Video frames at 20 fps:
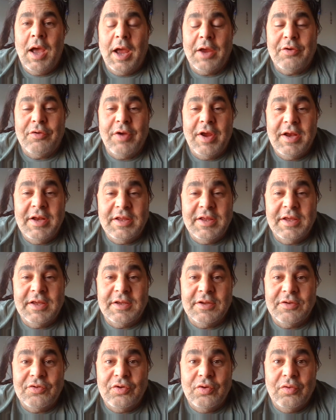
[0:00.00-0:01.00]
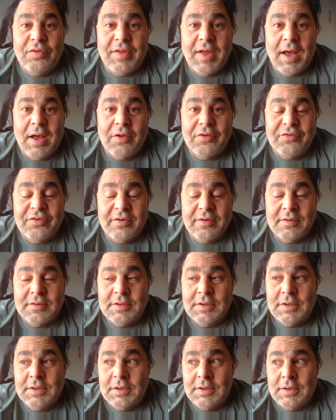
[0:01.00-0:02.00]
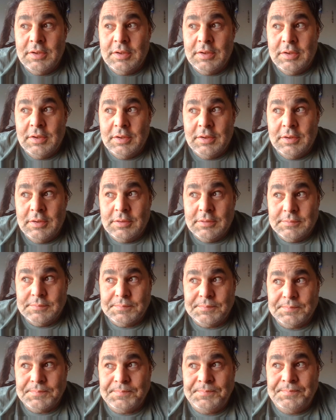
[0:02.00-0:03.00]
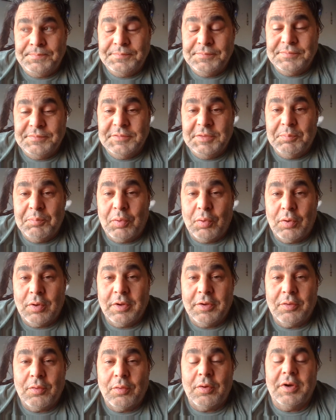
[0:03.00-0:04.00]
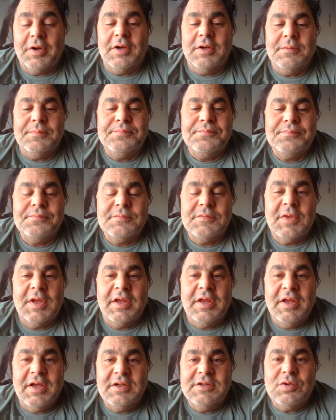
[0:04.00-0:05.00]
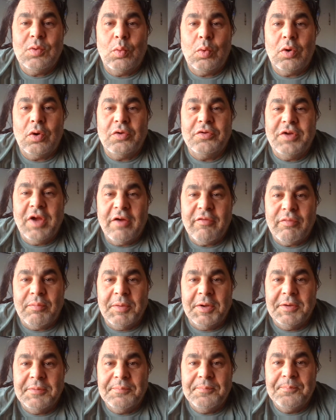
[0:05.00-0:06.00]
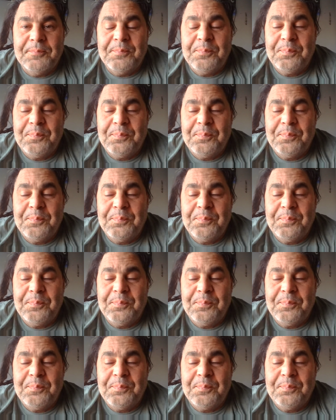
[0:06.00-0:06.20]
I created GIG in 2000 in Portland, Oregon. GIG's a world government.